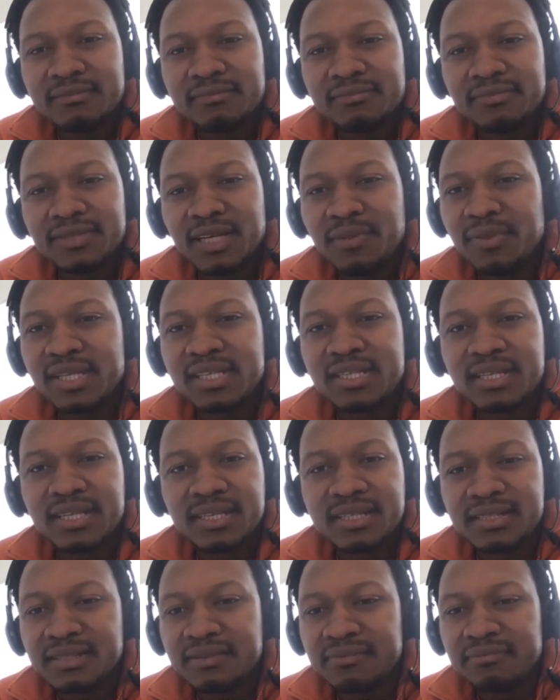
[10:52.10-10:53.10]

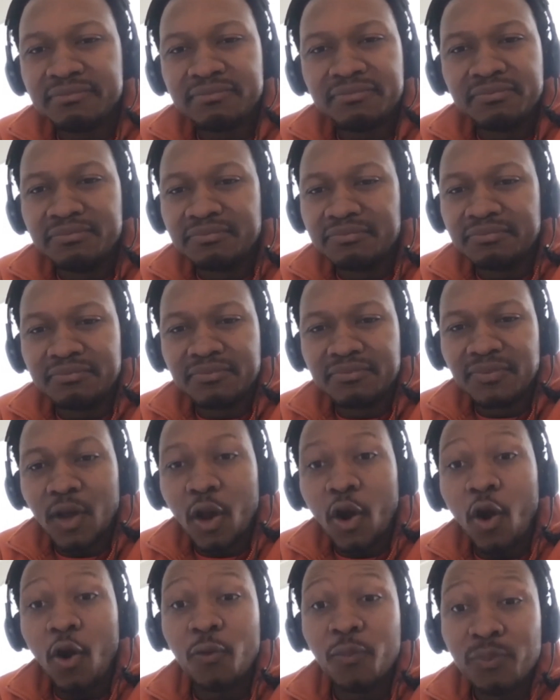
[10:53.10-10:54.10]
limited
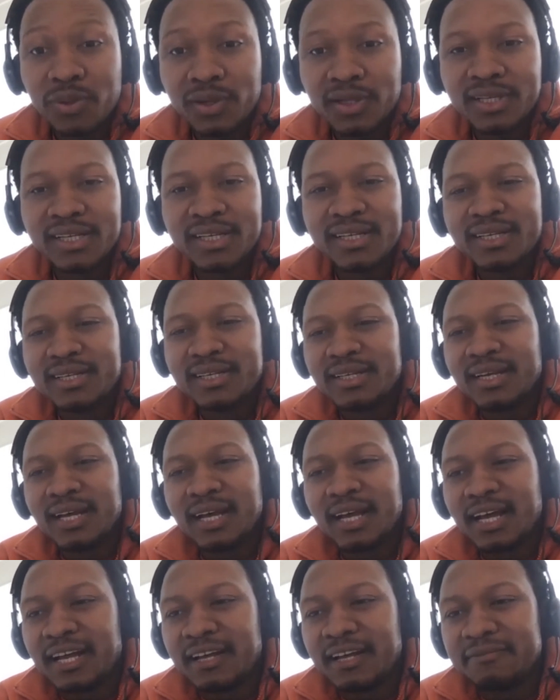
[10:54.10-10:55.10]
hope,
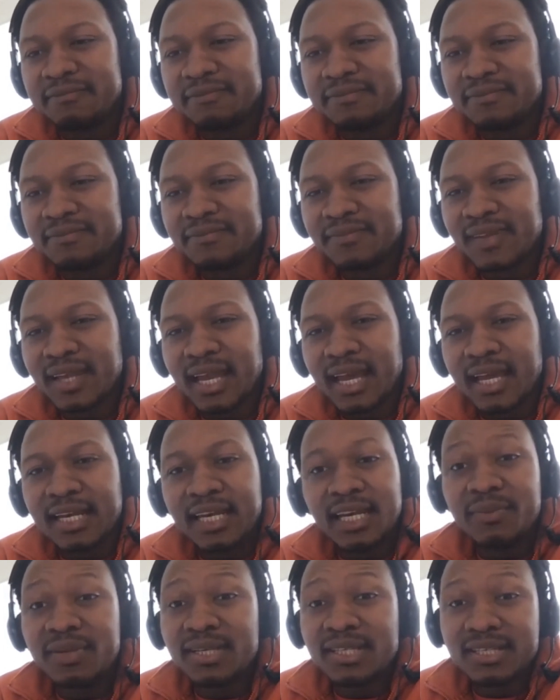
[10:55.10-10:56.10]
and
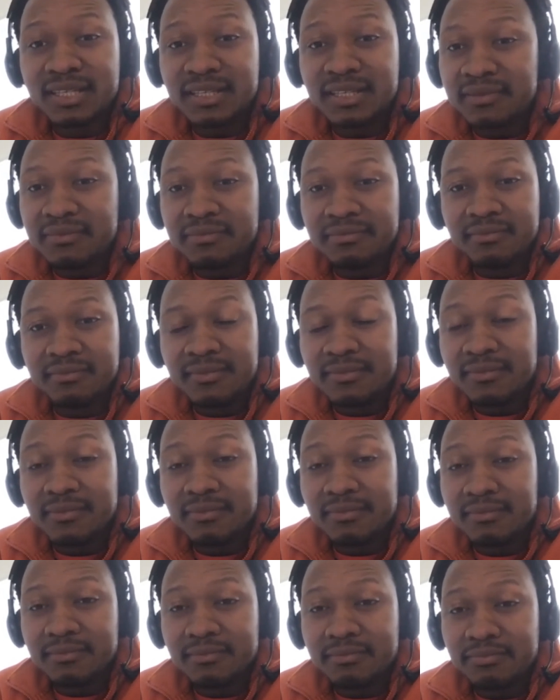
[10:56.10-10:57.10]
limited
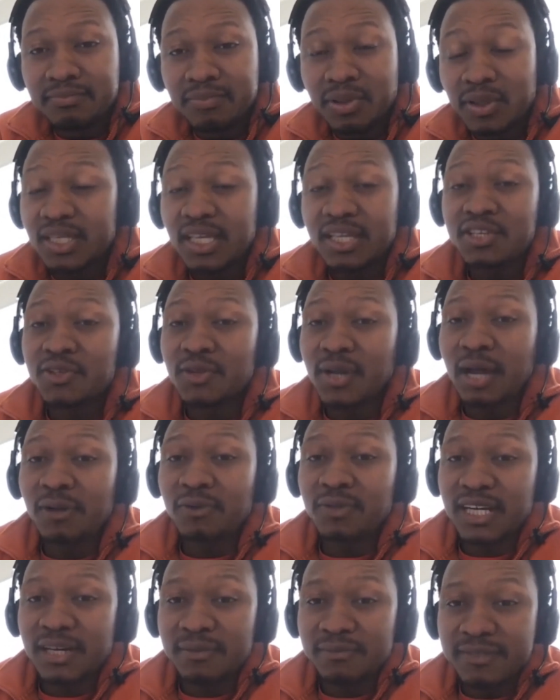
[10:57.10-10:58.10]
potential
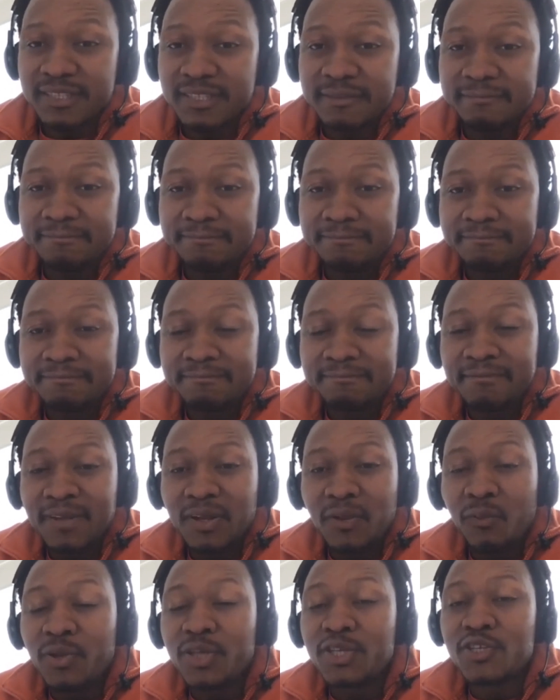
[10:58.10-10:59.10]
outcomes.
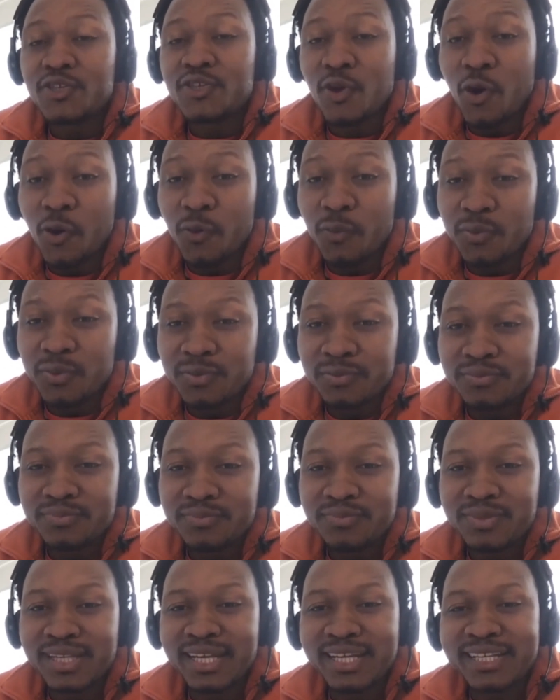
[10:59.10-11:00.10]
We just hope
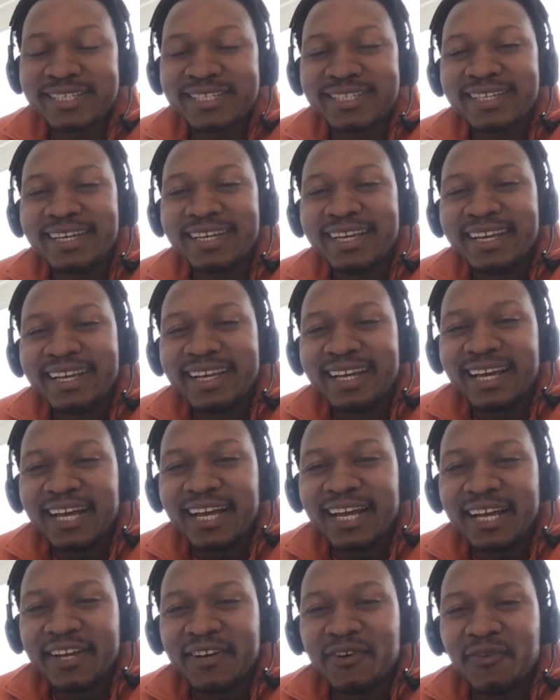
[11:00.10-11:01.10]
that
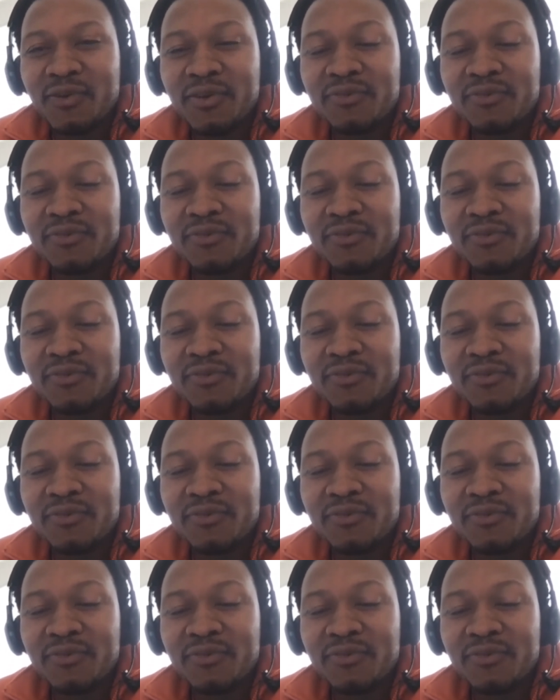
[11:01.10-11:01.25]
we